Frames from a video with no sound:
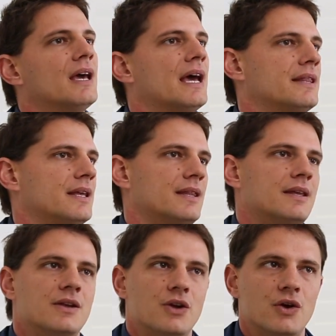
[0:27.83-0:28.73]
and then
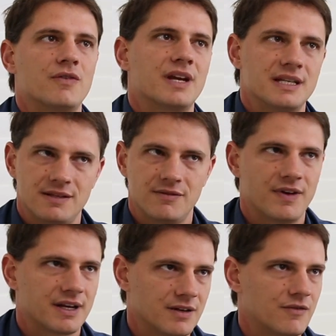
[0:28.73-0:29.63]
the nerve gets
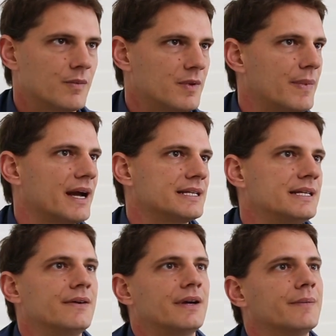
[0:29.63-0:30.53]
infected from the
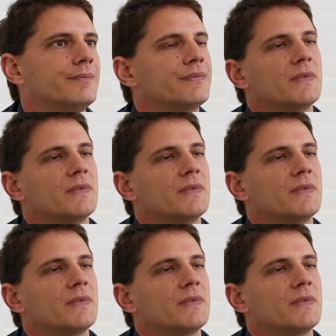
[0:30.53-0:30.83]
bacteria.